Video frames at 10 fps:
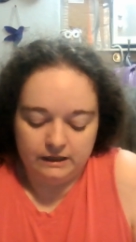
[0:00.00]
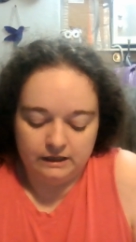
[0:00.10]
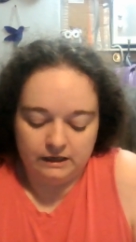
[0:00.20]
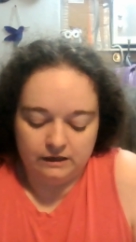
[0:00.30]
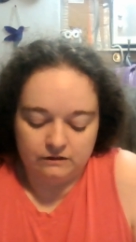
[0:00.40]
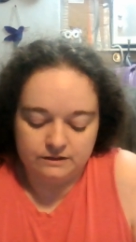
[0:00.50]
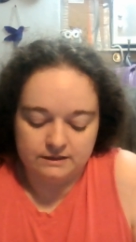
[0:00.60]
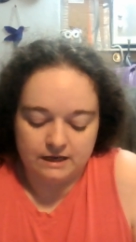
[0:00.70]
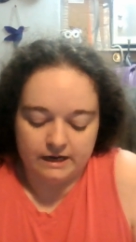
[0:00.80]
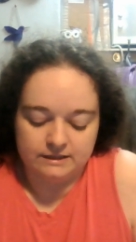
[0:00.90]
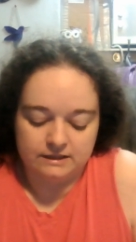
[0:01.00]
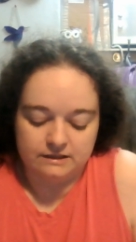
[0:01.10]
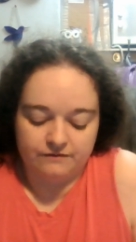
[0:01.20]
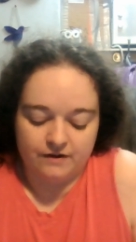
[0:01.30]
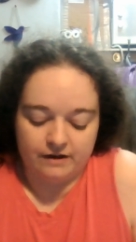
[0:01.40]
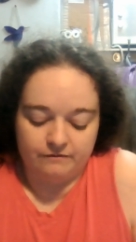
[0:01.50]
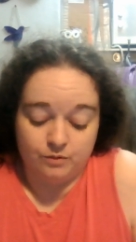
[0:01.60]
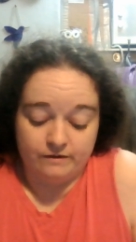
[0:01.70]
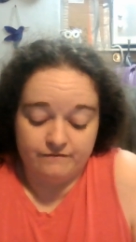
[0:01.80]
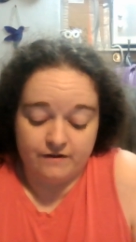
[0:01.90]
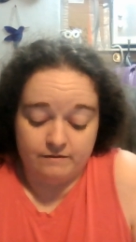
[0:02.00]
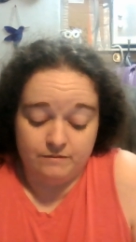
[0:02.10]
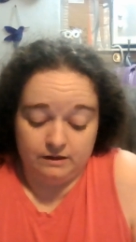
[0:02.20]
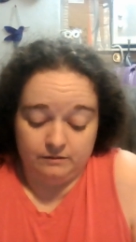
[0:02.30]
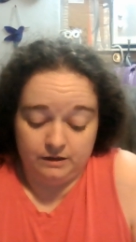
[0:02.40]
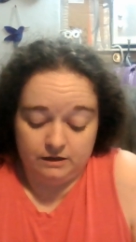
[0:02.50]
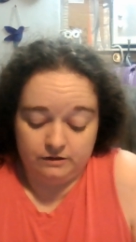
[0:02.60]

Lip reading: needle size is 5.5mm.